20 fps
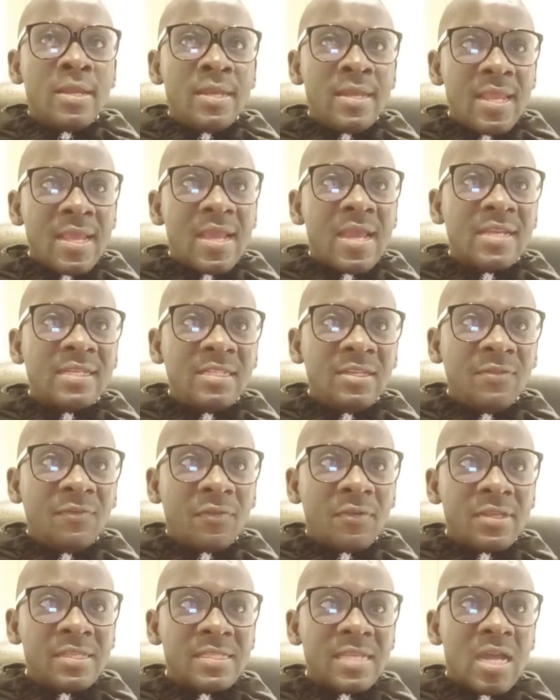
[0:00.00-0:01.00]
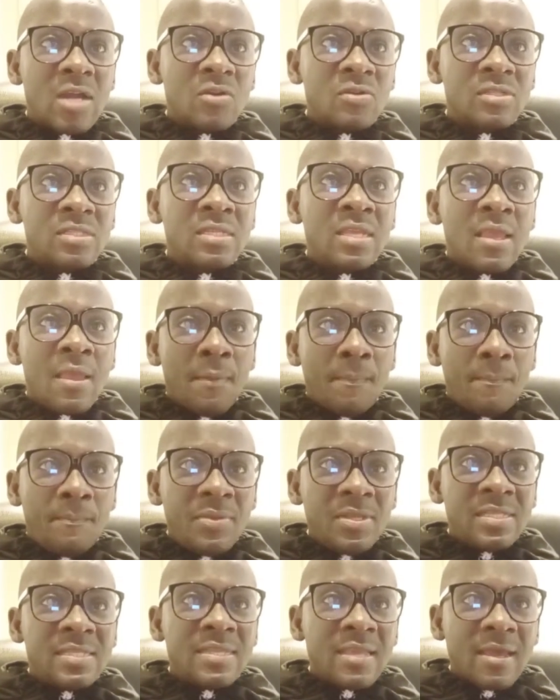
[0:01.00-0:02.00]
negative results
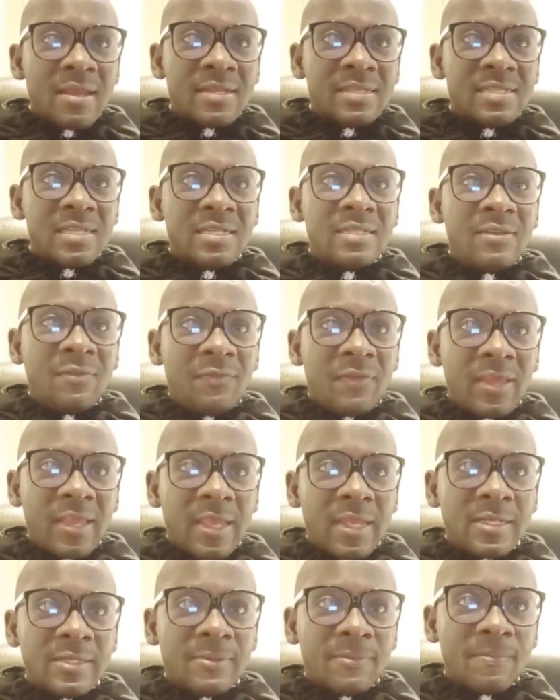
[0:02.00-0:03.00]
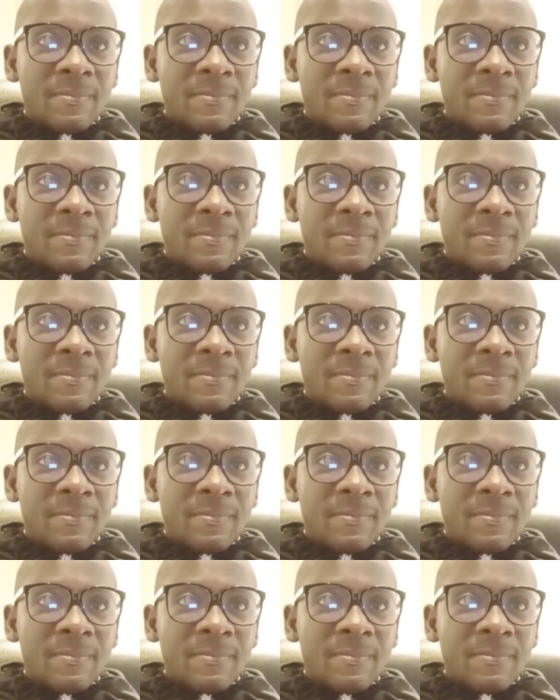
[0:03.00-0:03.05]
PCR certificate